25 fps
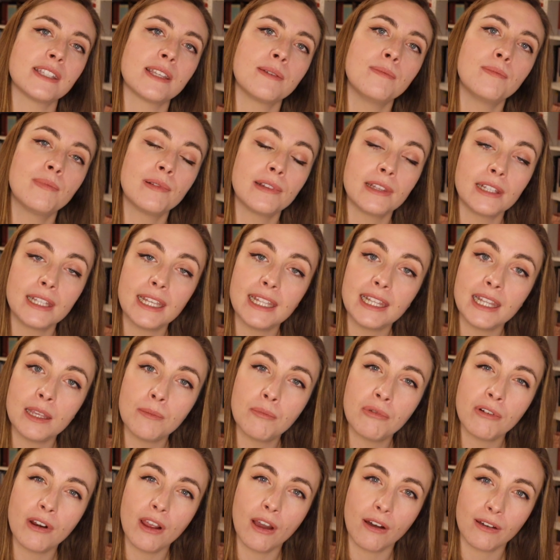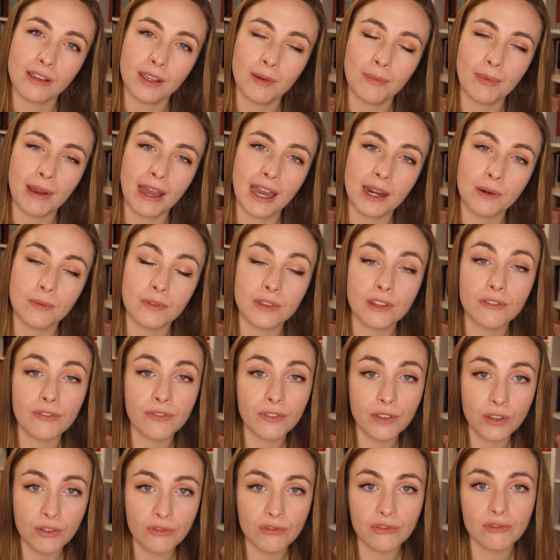is completely preoccupied with the
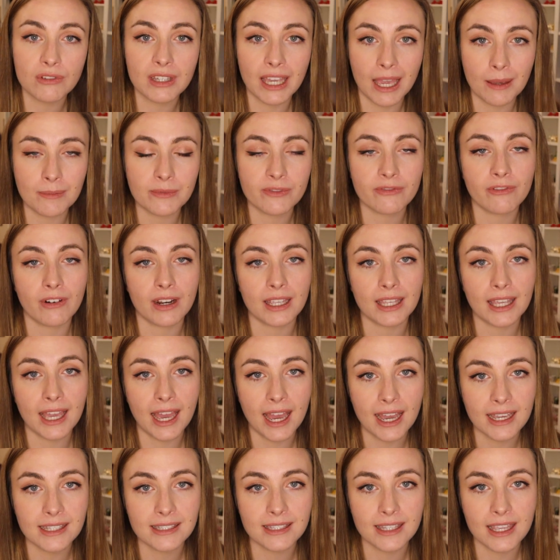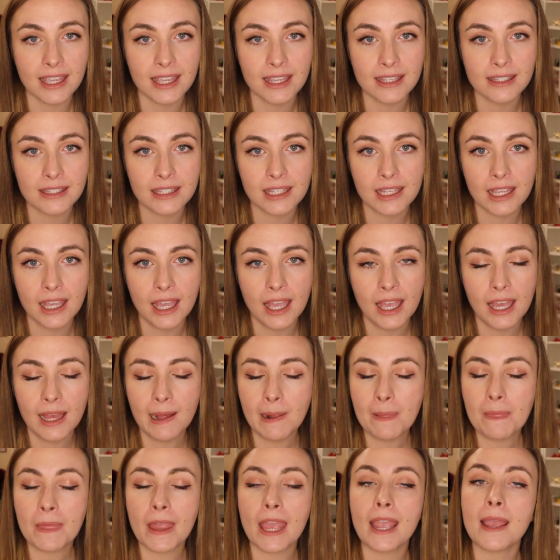funeral games for Anchises.
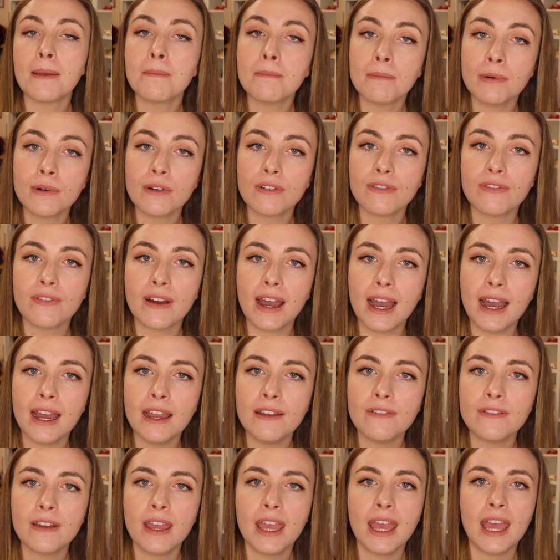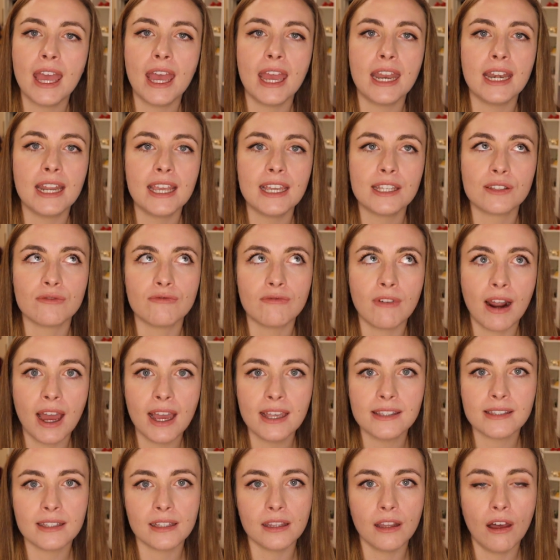In Book 5, Aeneas
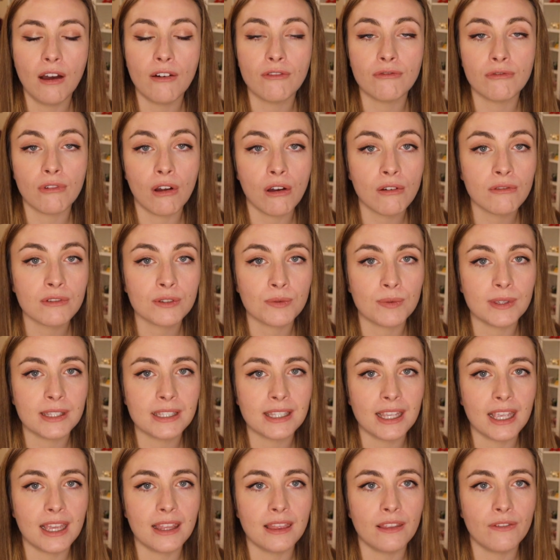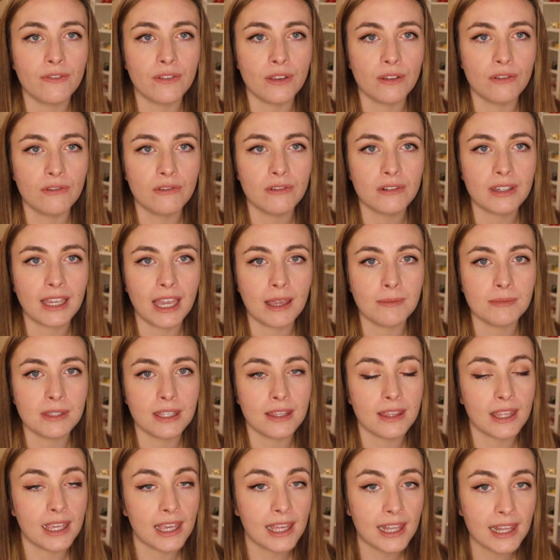rights a lot of wrongs we see in the funeral games
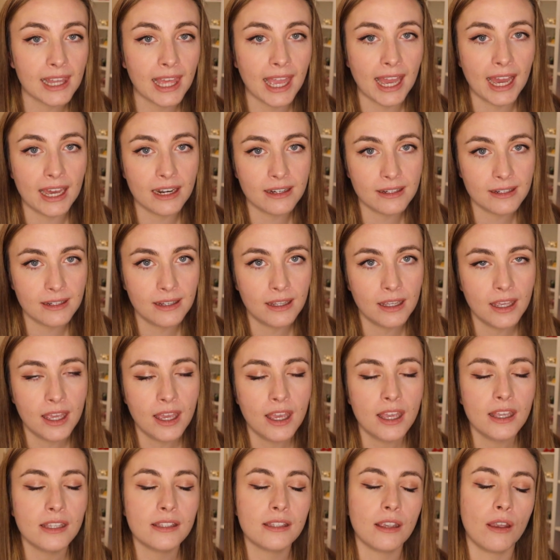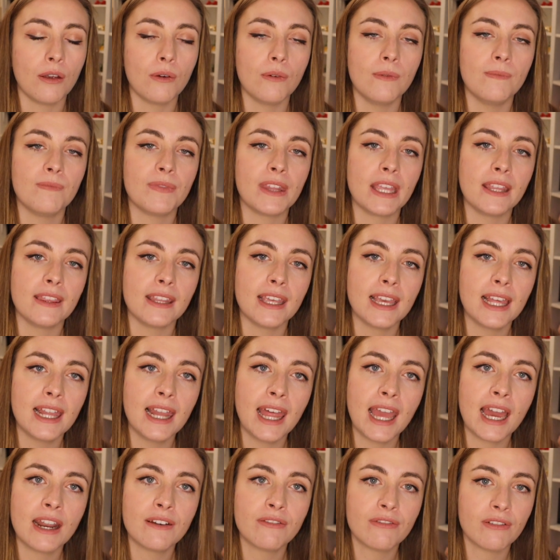in the Iliad. So in the
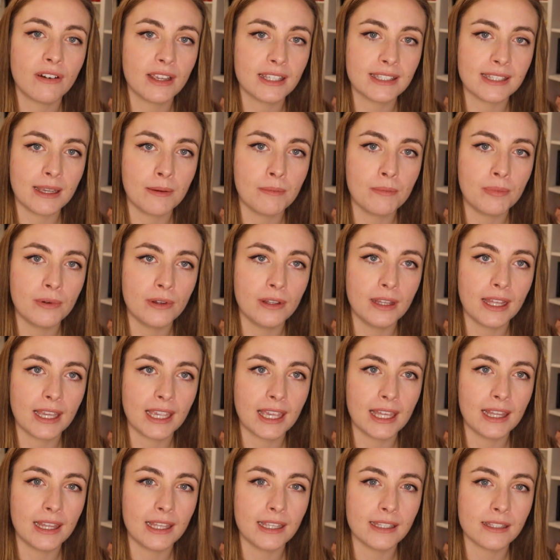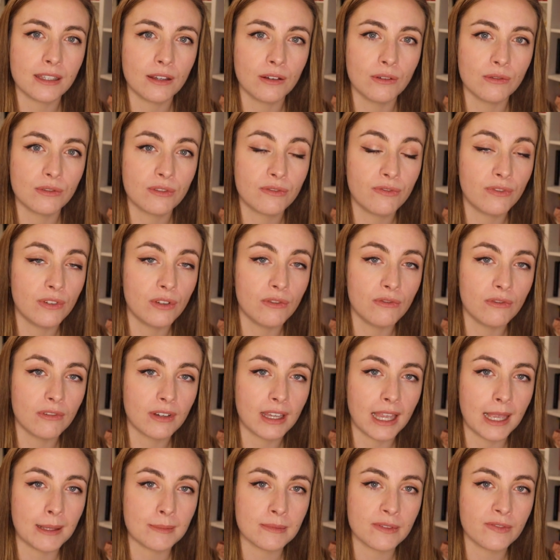Iliad, for example, Achilles holds funeral
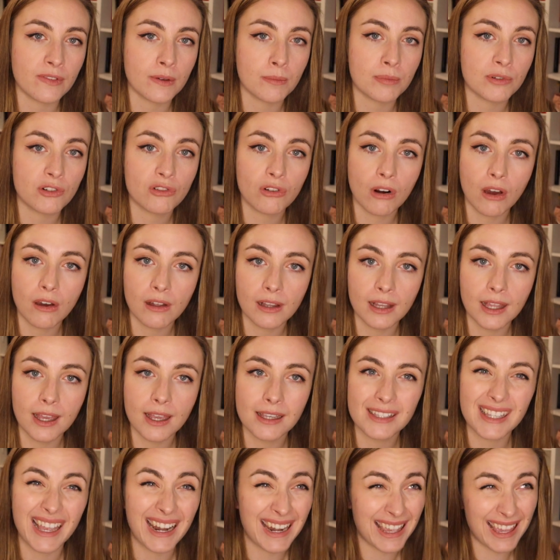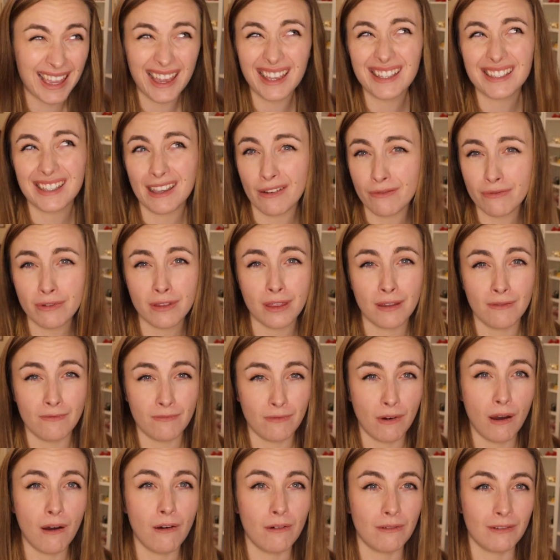games for Patroclus, and he gets everything
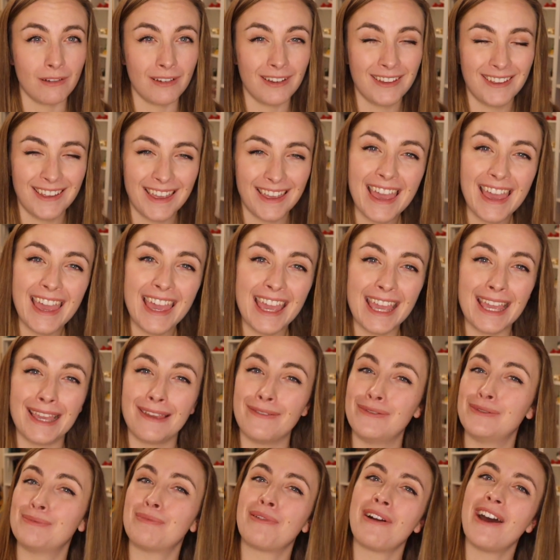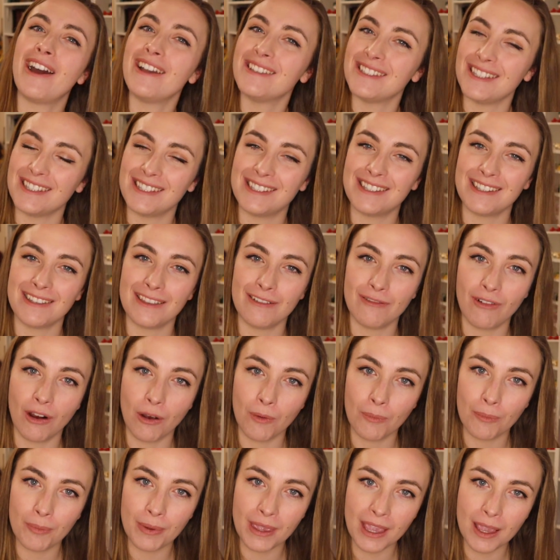wrong. He gives prizes to the
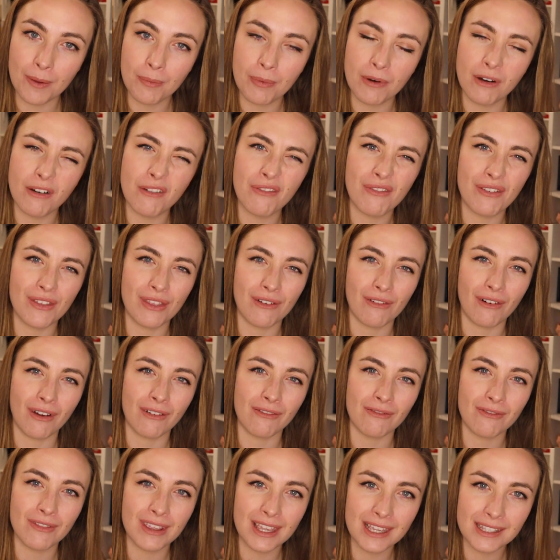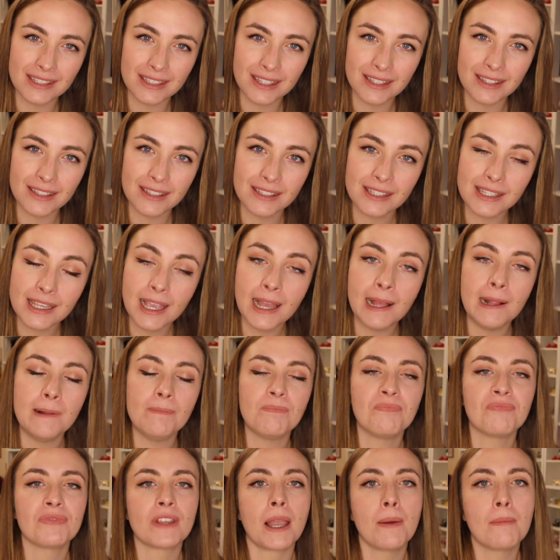wrong people for the wrong reasons.
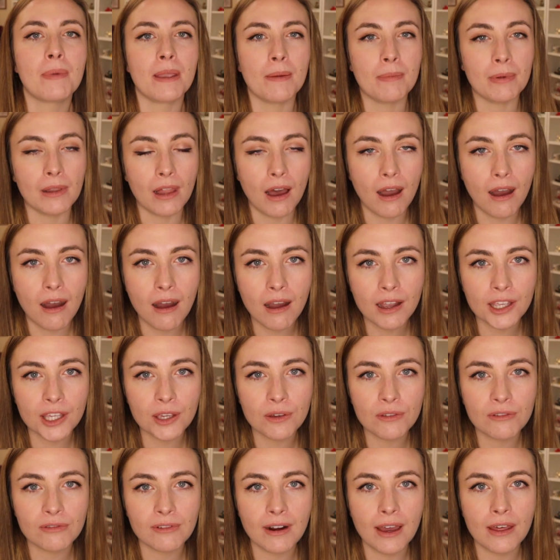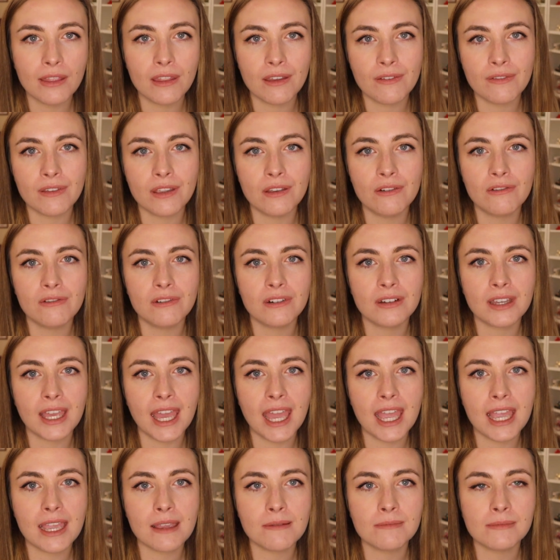People argue throughout the funeral
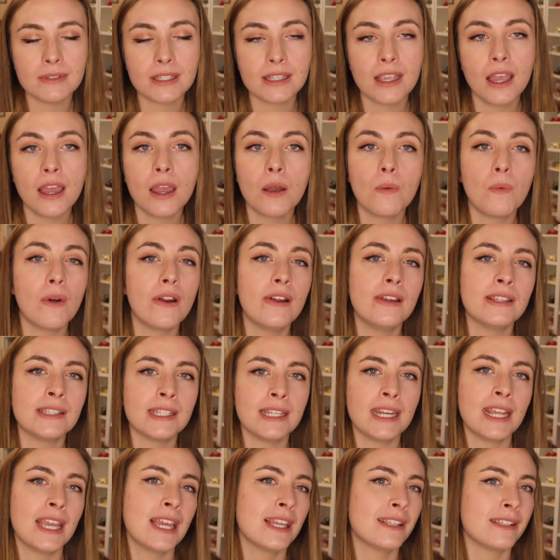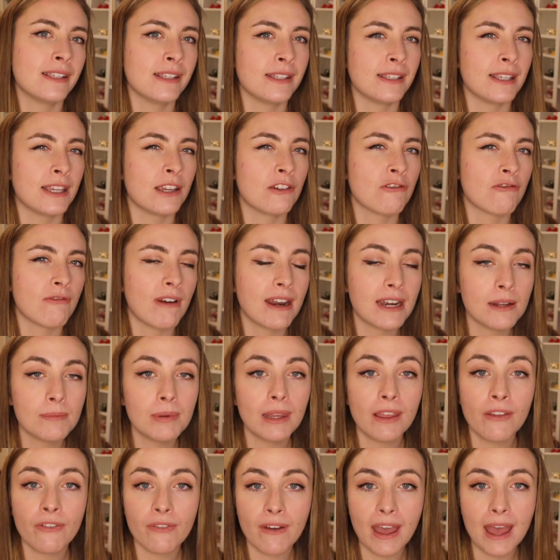games, whereas Aeneas is
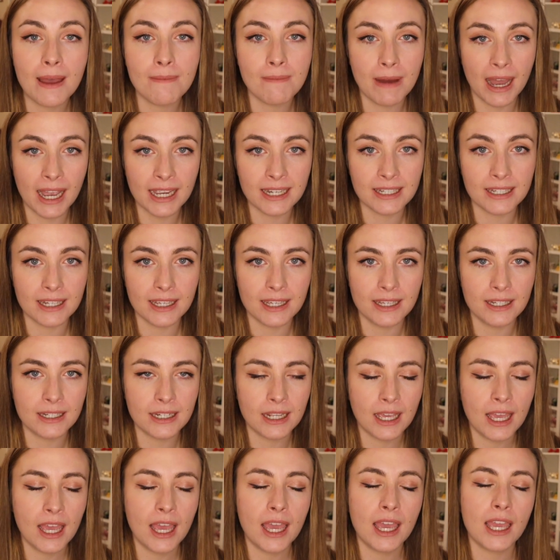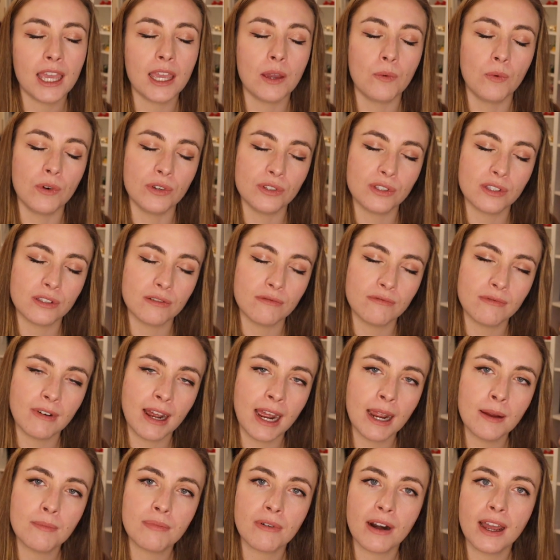incredibly fair-minded. He awards the
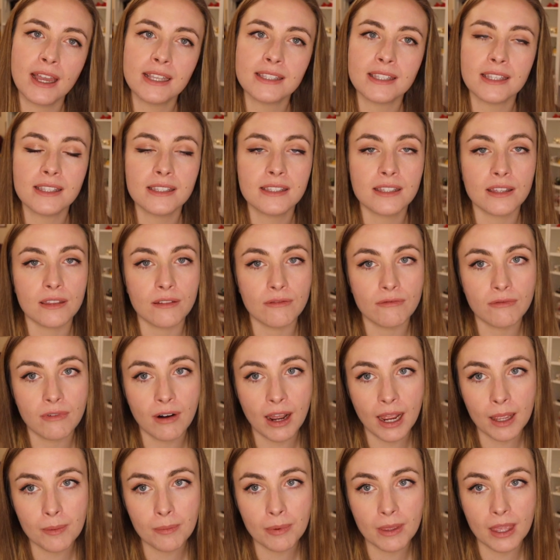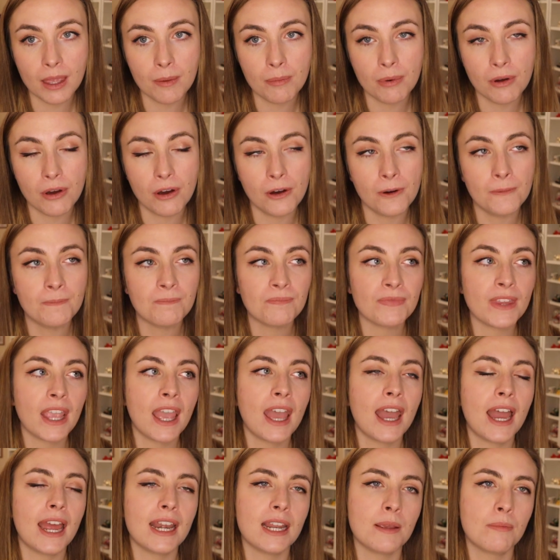right prizes to the right people,
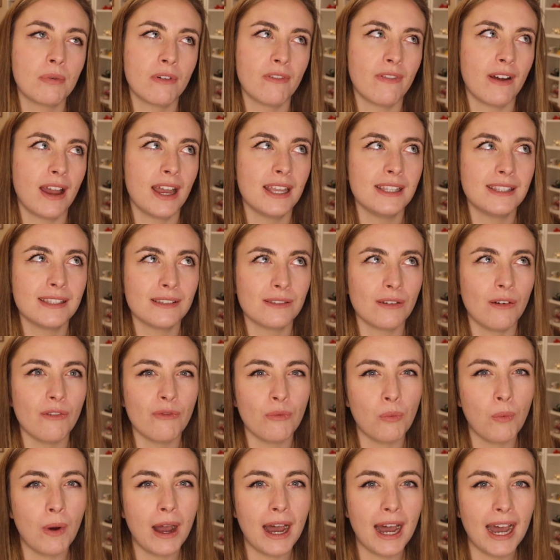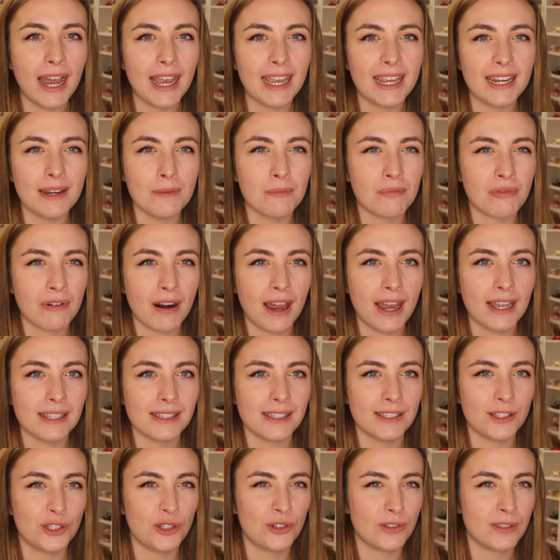and he provides sort of wine and
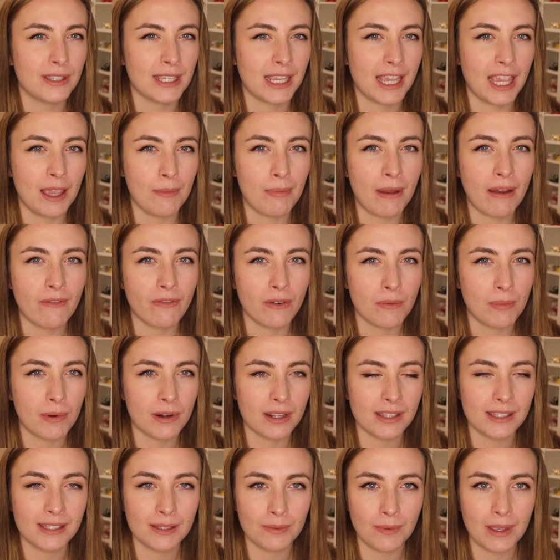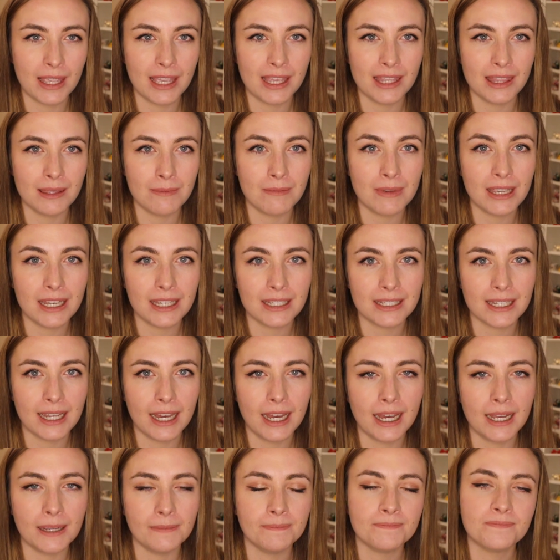prizes just to keep everybody sweet in the
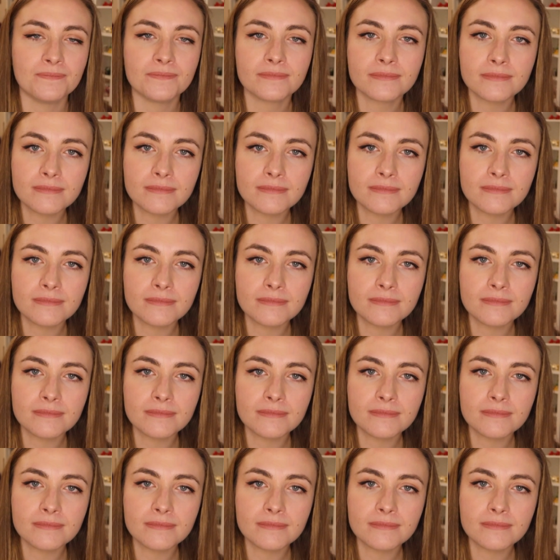meantime.